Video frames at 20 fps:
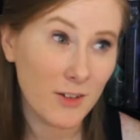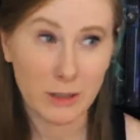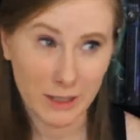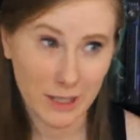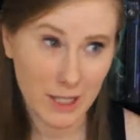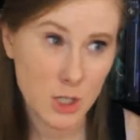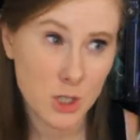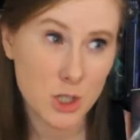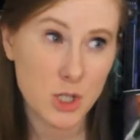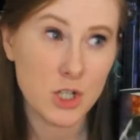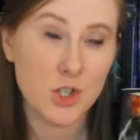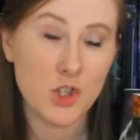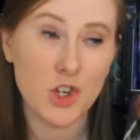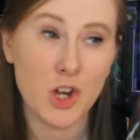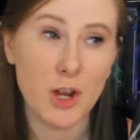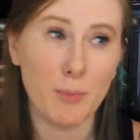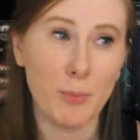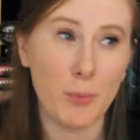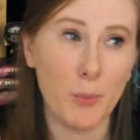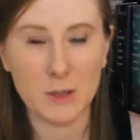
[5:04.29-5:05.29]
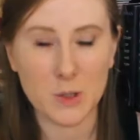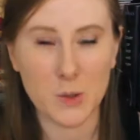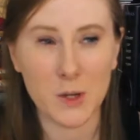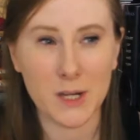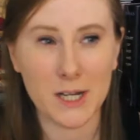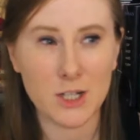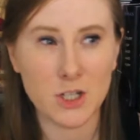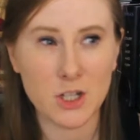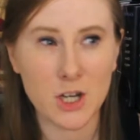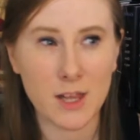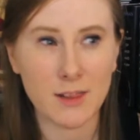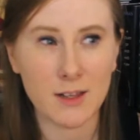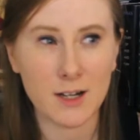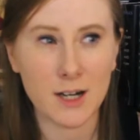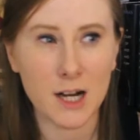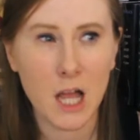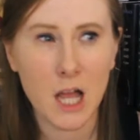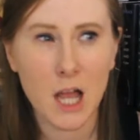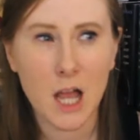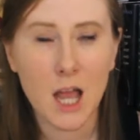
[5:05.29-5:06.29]
relationship between each
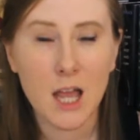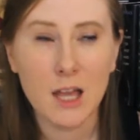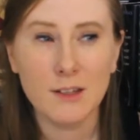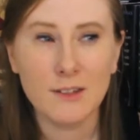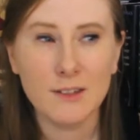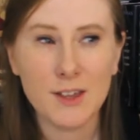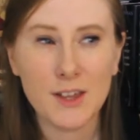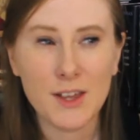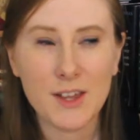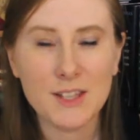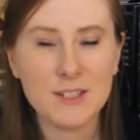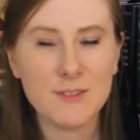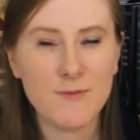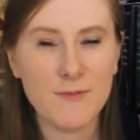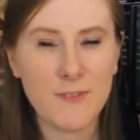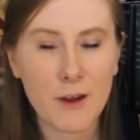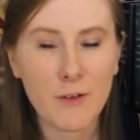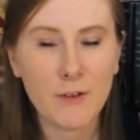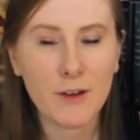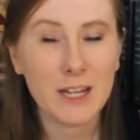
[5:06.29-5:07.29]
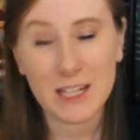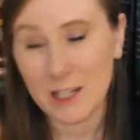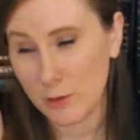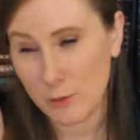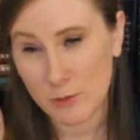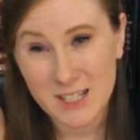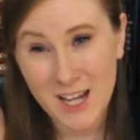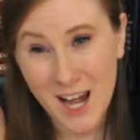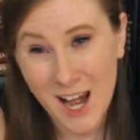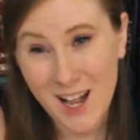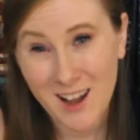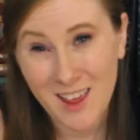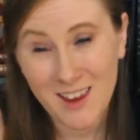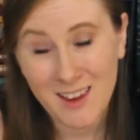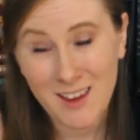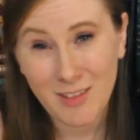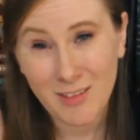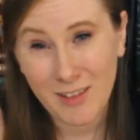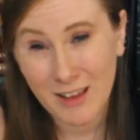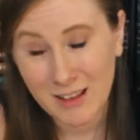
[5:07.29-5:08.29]
other is very
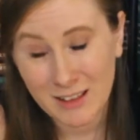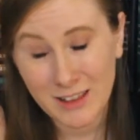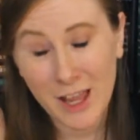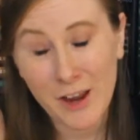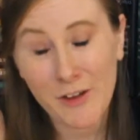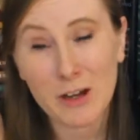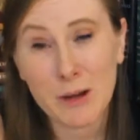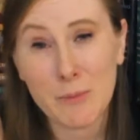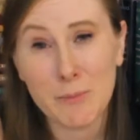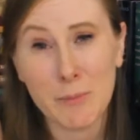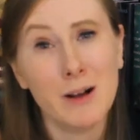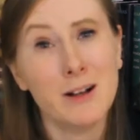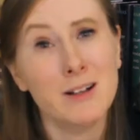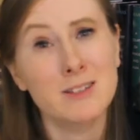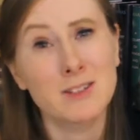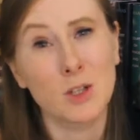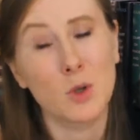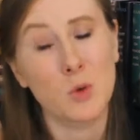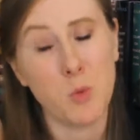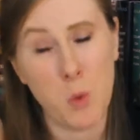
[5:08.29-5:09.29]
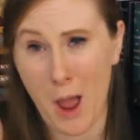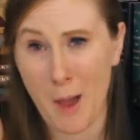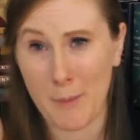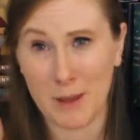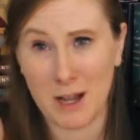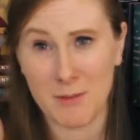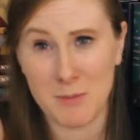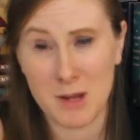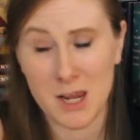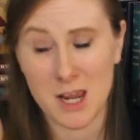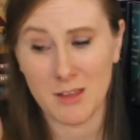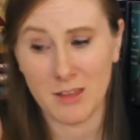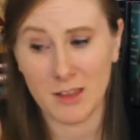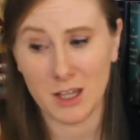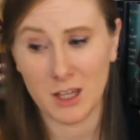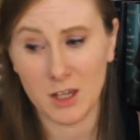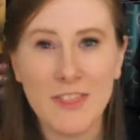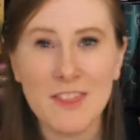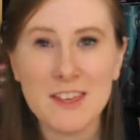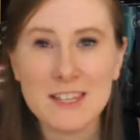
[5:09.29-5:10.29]
irritating. Like, Clary bugs the crap out of me.
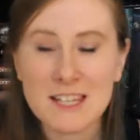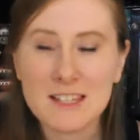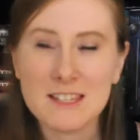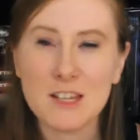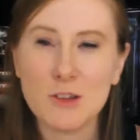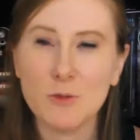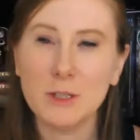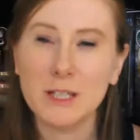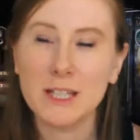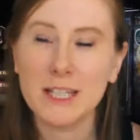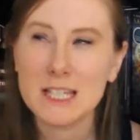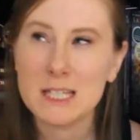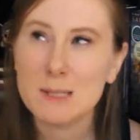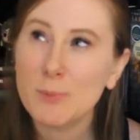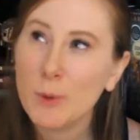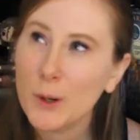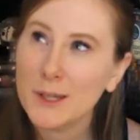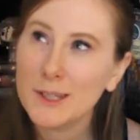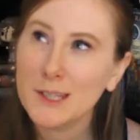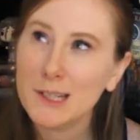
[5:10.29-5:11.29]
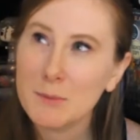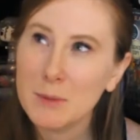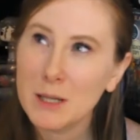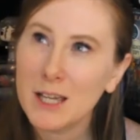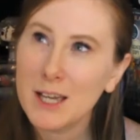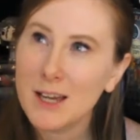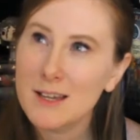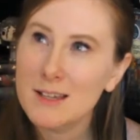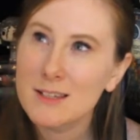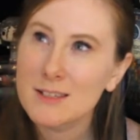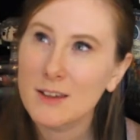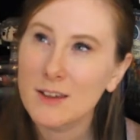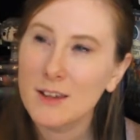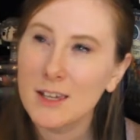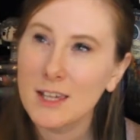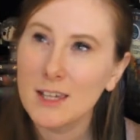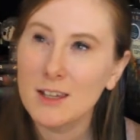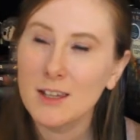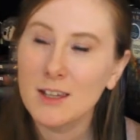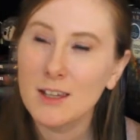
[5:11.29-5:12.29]
Like, and this isn't really a spoiler because
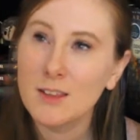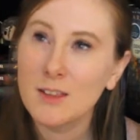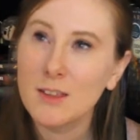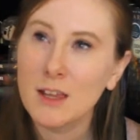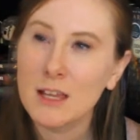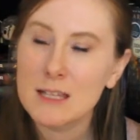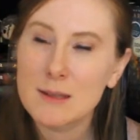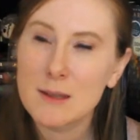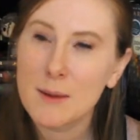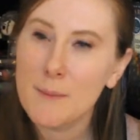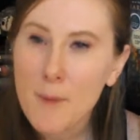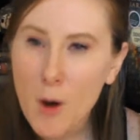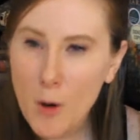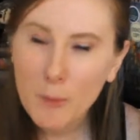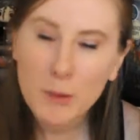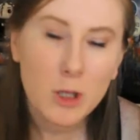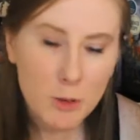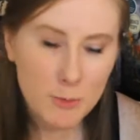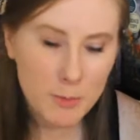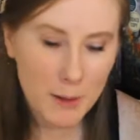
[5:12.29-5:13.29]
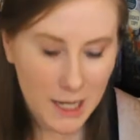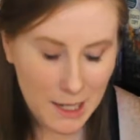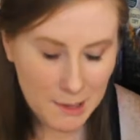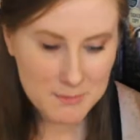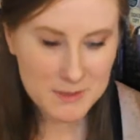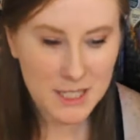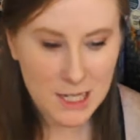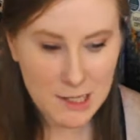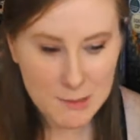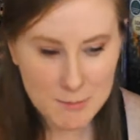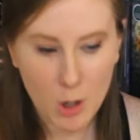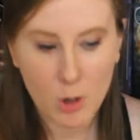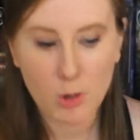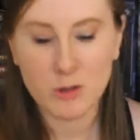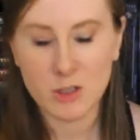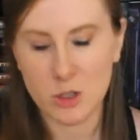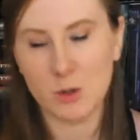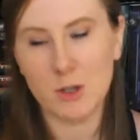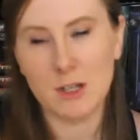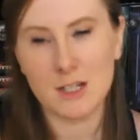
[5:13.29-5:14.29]
the moment you pick up City of
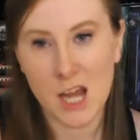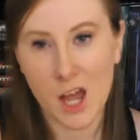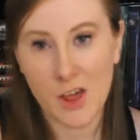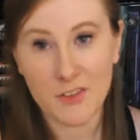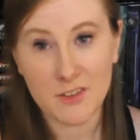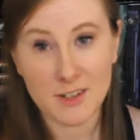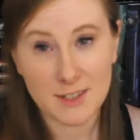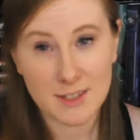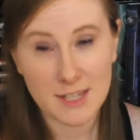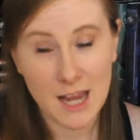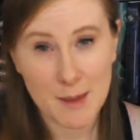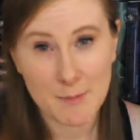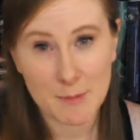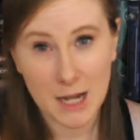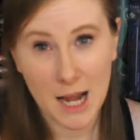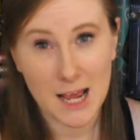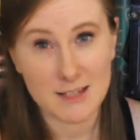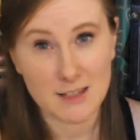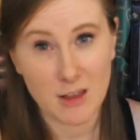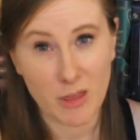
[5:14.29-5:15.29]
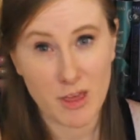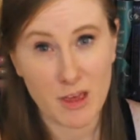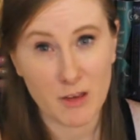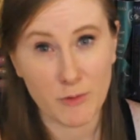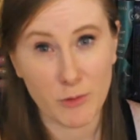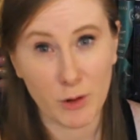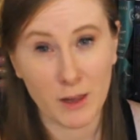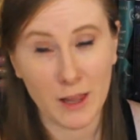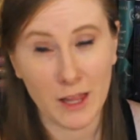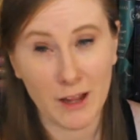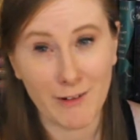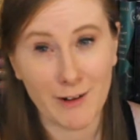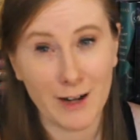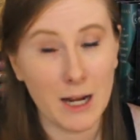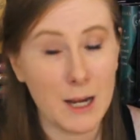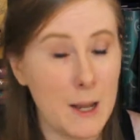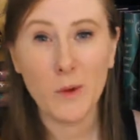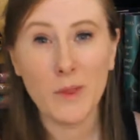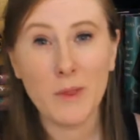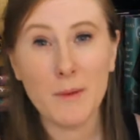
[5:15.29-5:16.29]
Bones, you can tell that Simon has a thing for
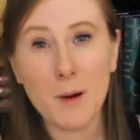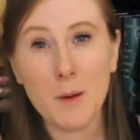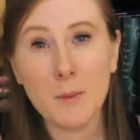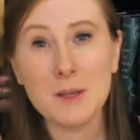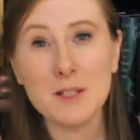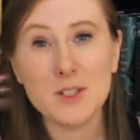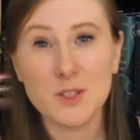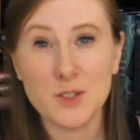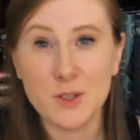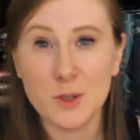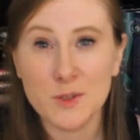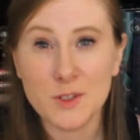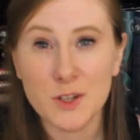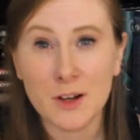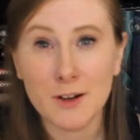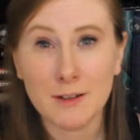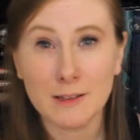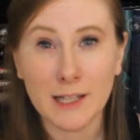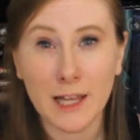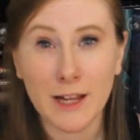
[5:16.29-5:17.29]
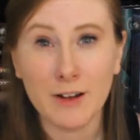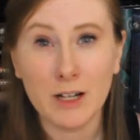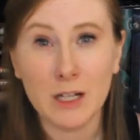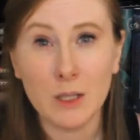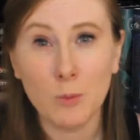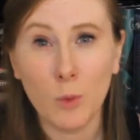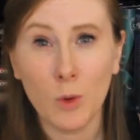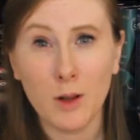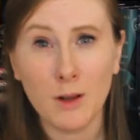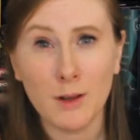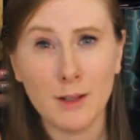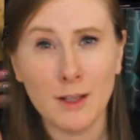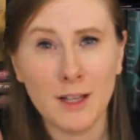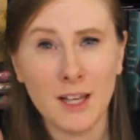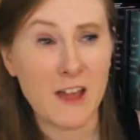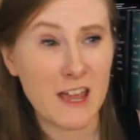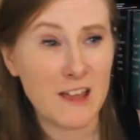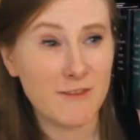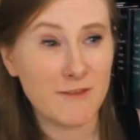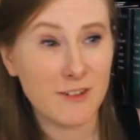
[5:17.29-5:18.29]
Clary. When the moment suits her, Clary will
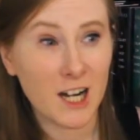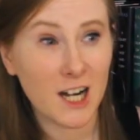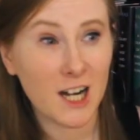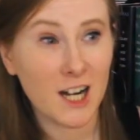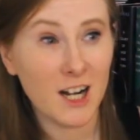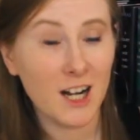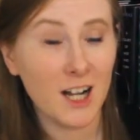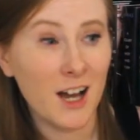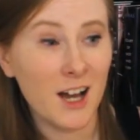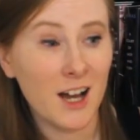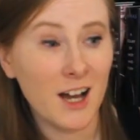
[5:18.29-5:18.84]
favor